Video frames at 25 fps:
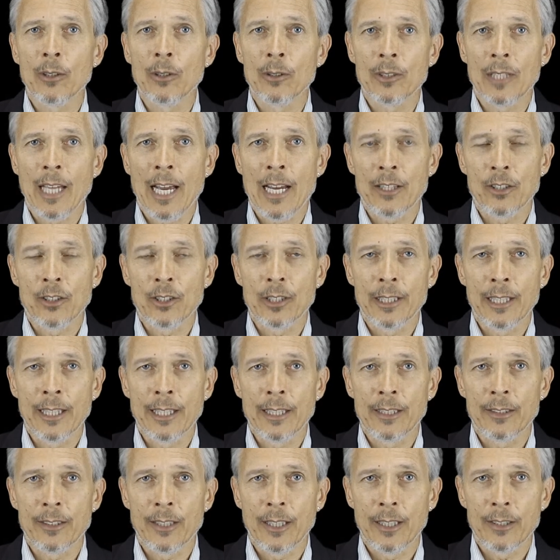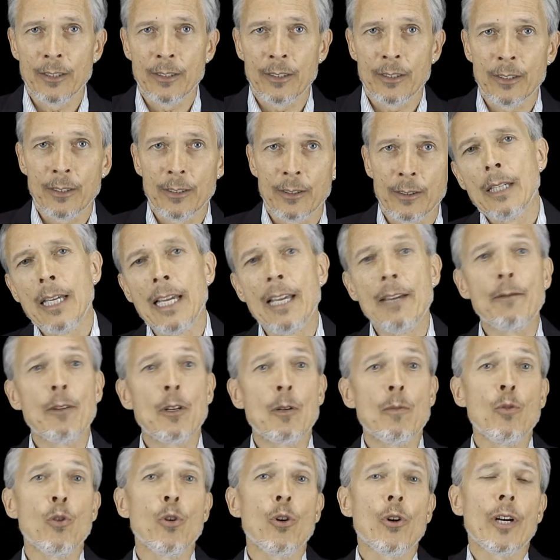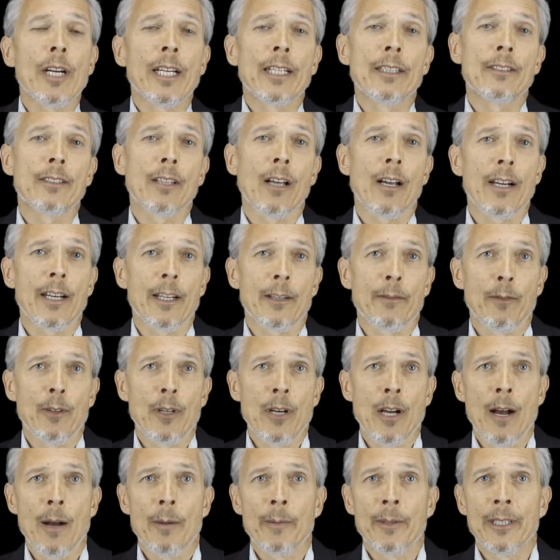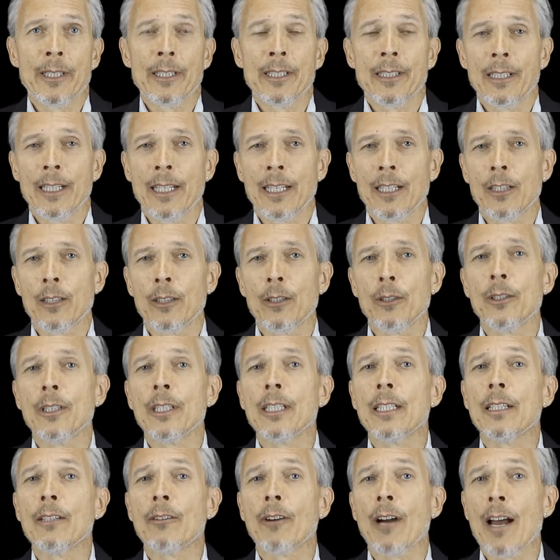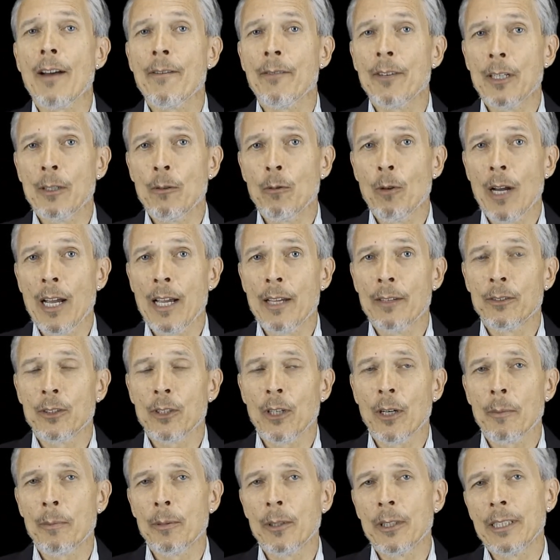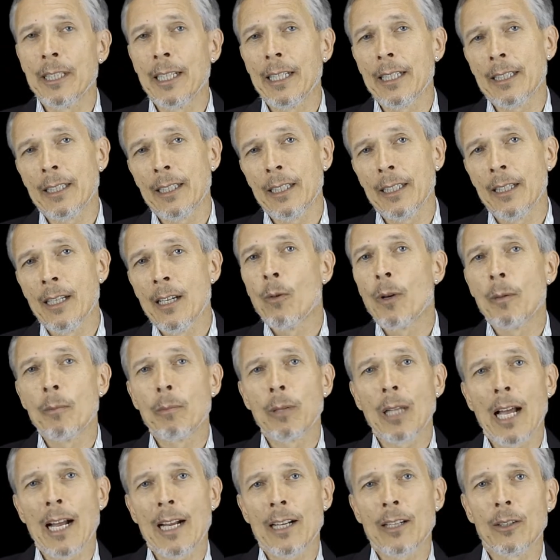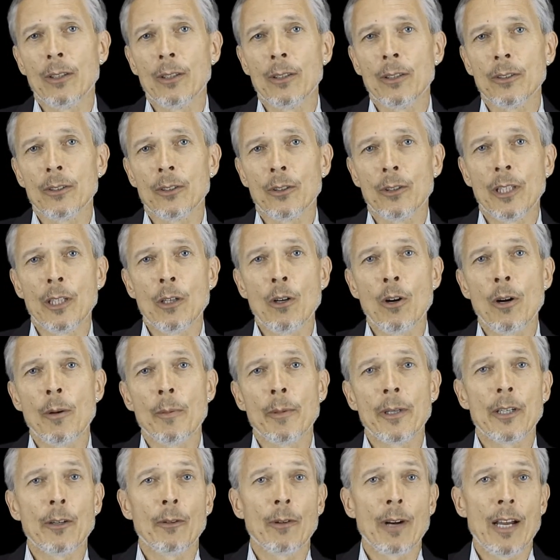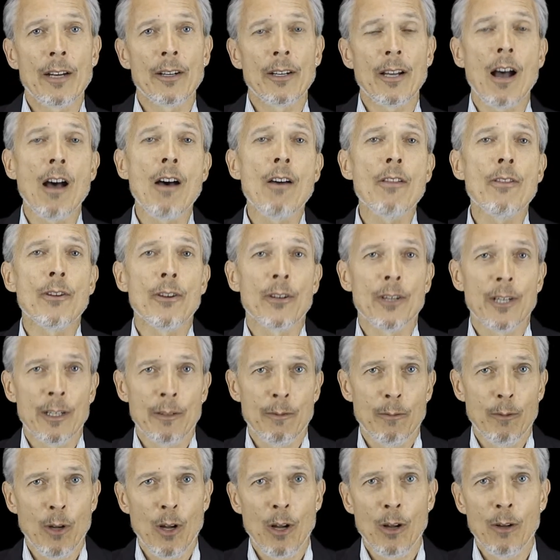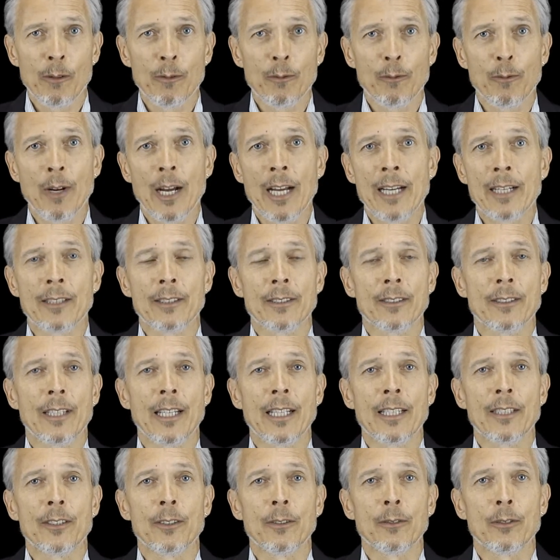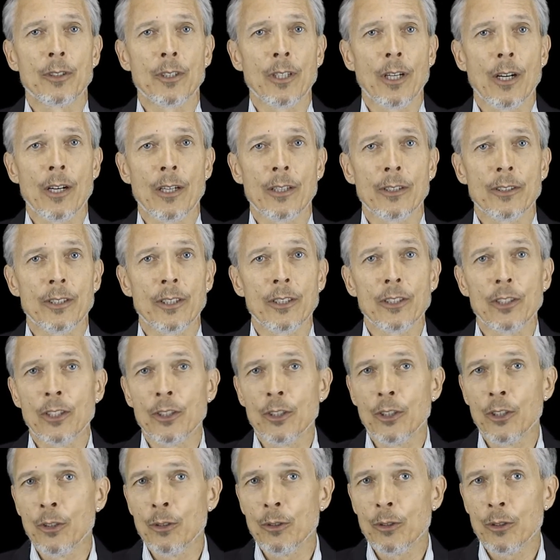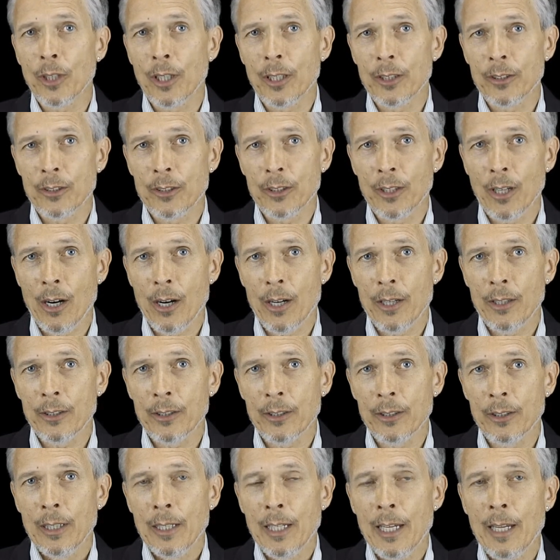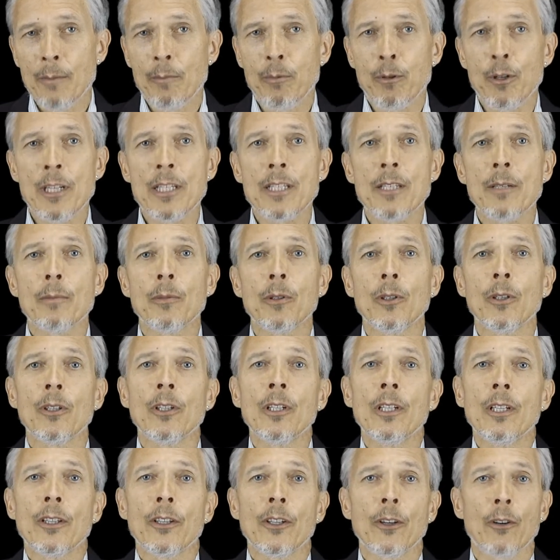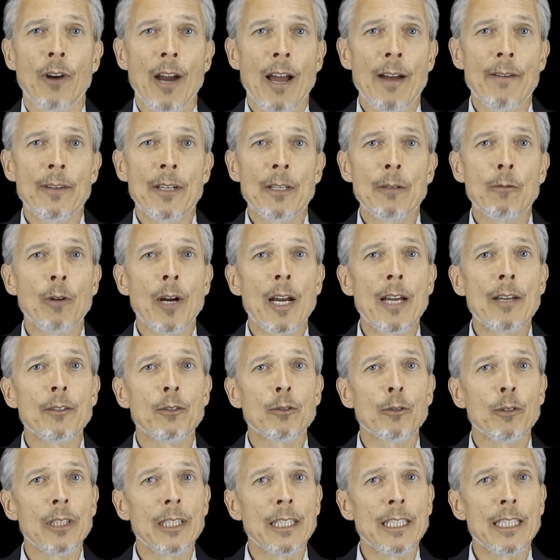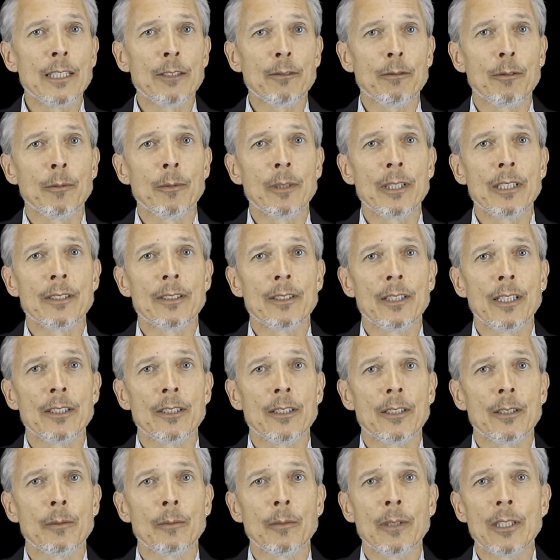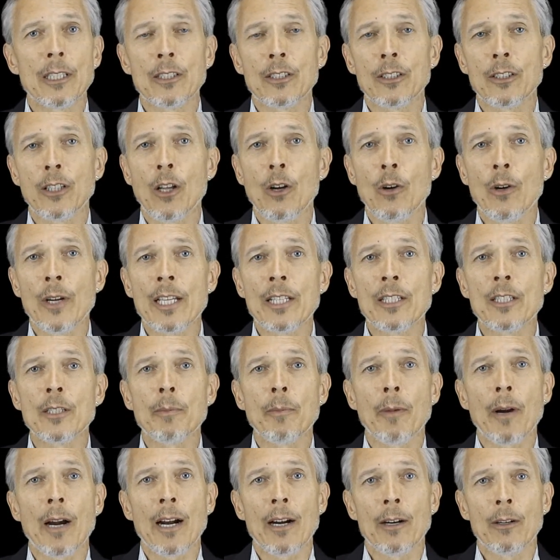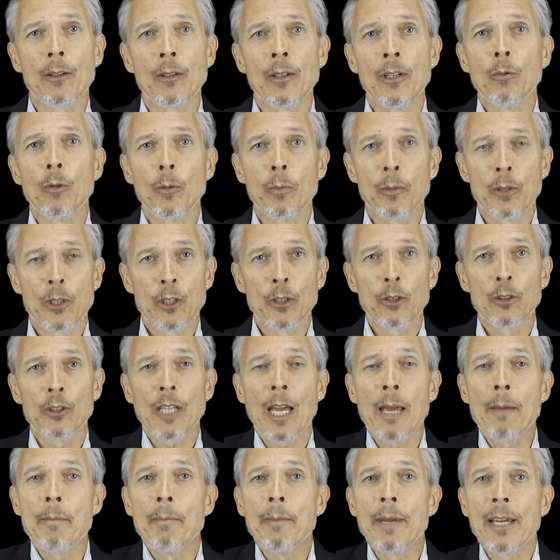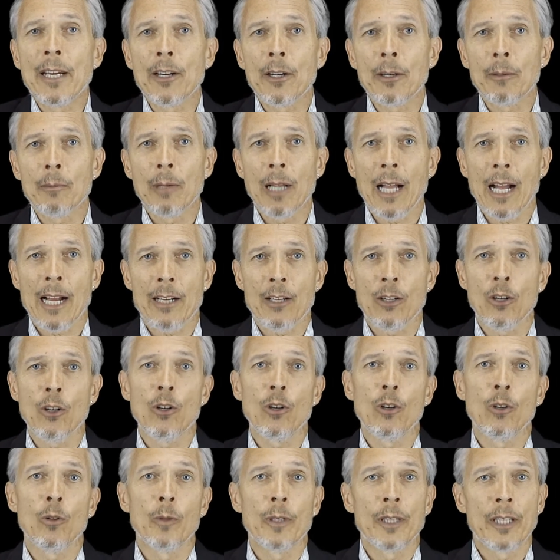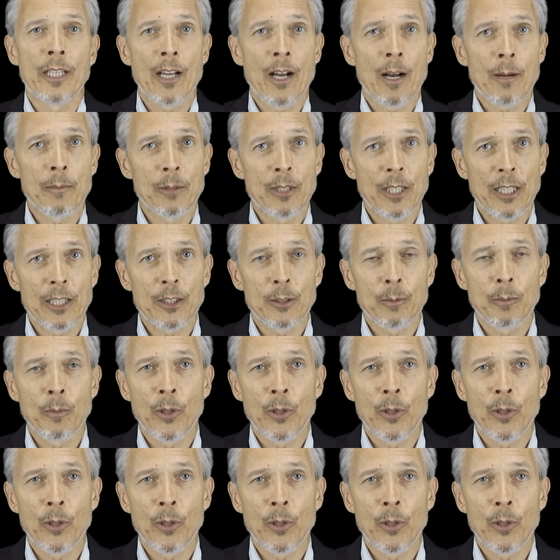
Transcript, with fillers: holes actually exist. Even more exotic phenomena, including gravity waves, are predicted when black holes are in orbit around other evolved final states of stars, such as neutron stars. In principle, the gravity waves released from this system and the slow in-spiral will produce a bigger black hole when the objects